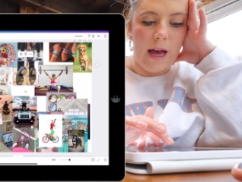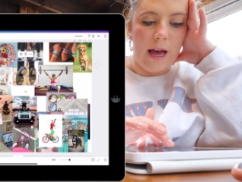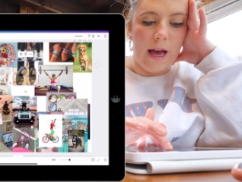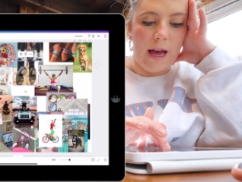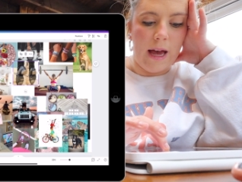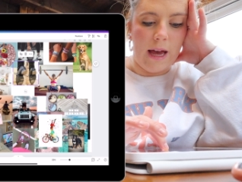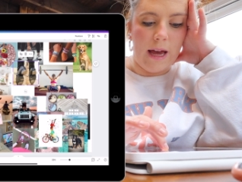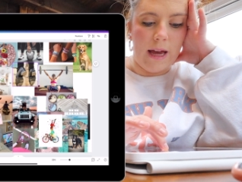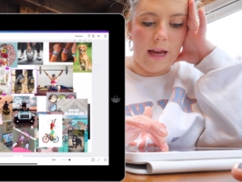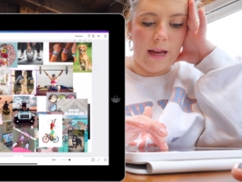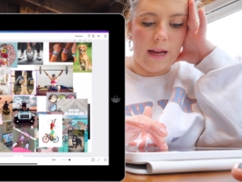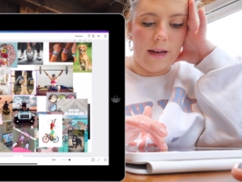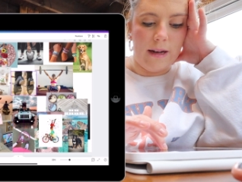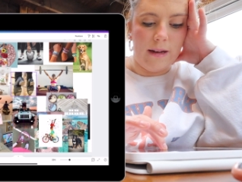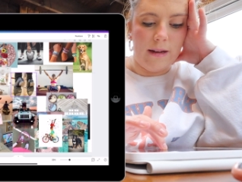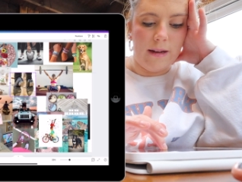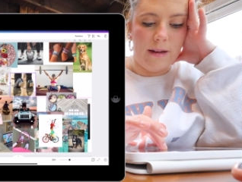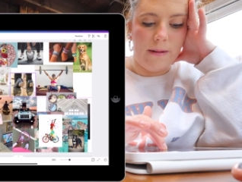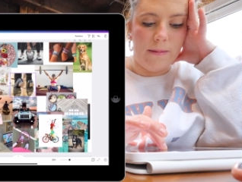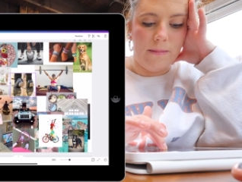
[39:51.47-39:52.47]

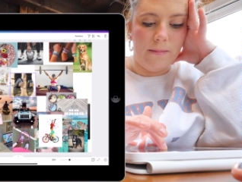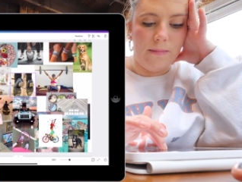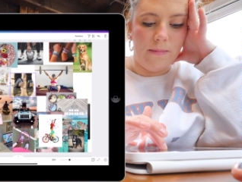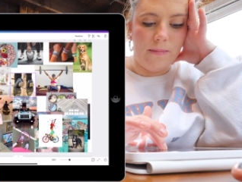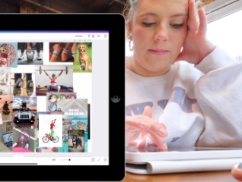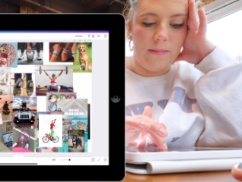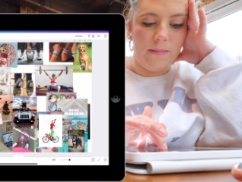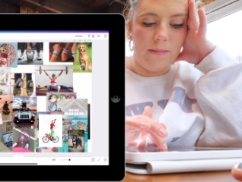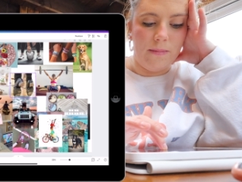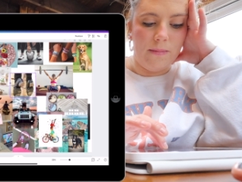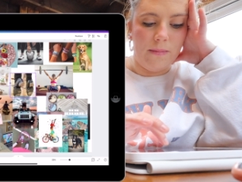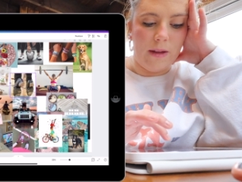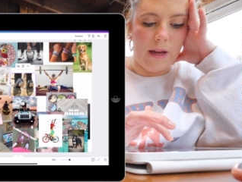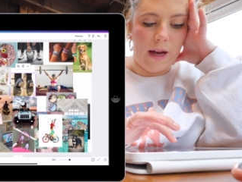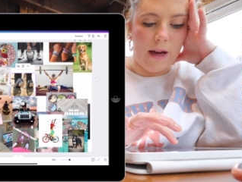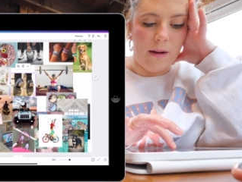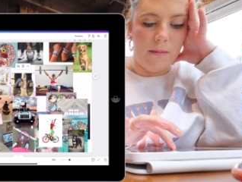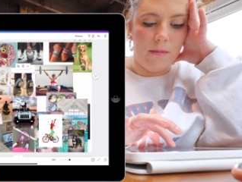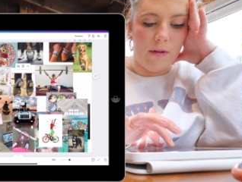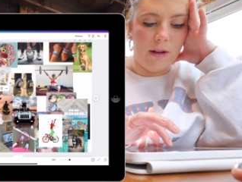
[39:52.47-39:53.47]
And
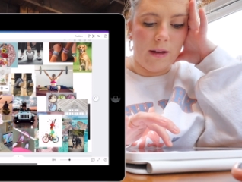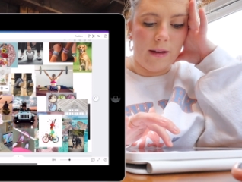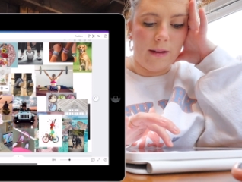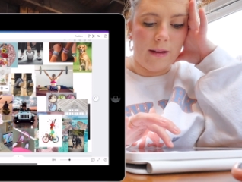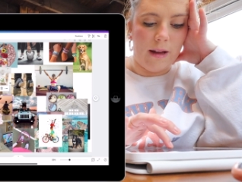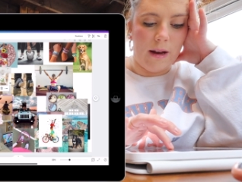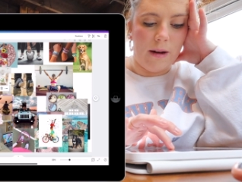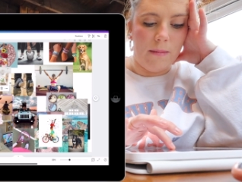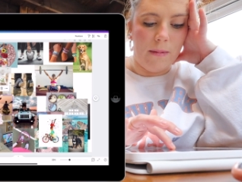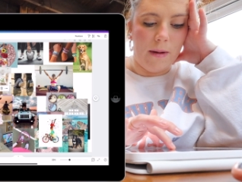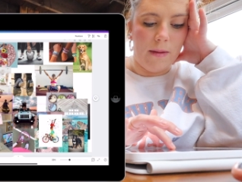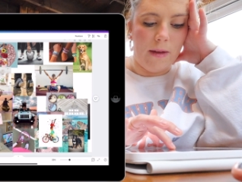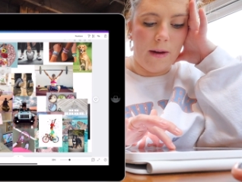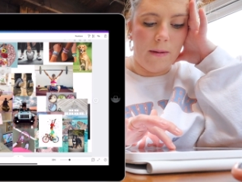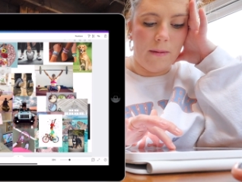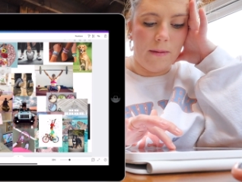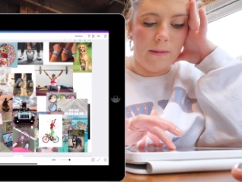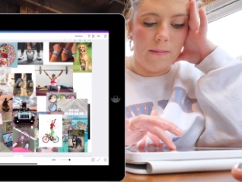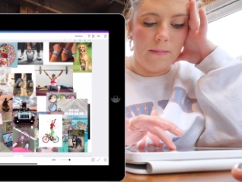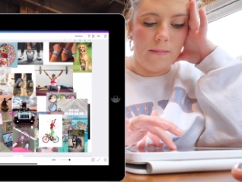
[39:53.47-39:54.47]
yeah, I'm really excited about that
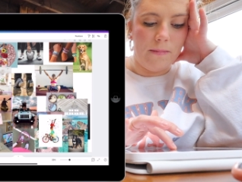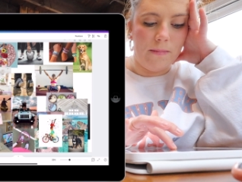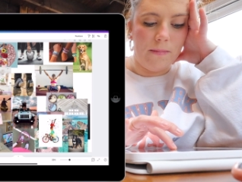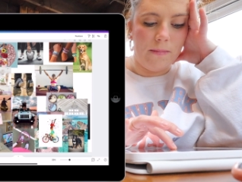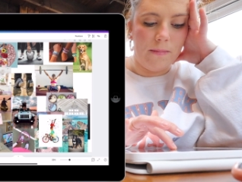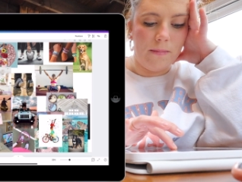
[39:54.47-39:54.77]
one.